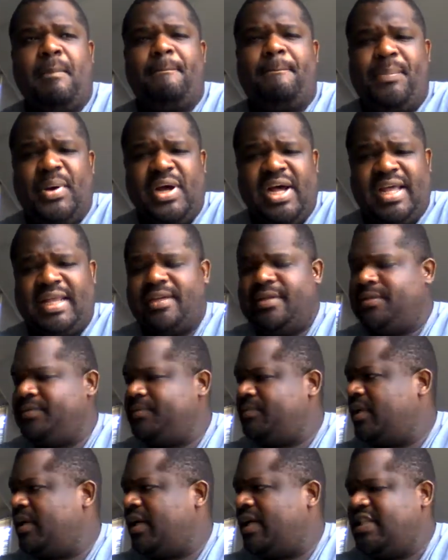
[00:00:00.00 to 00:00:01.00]
But,
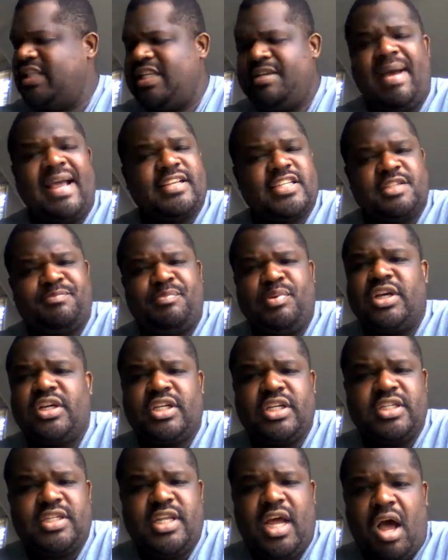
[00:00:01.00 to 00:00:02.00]
because he might just be a
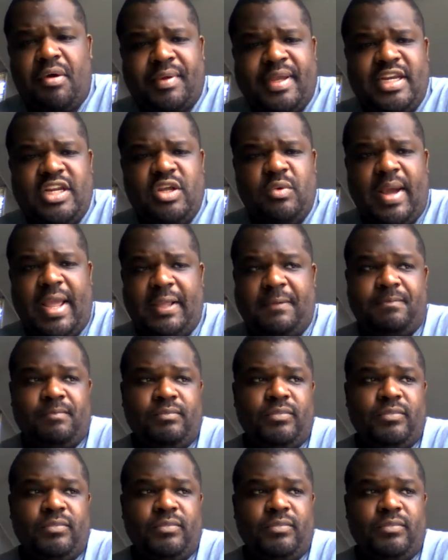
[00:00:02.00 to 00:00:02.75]
good dog anyway,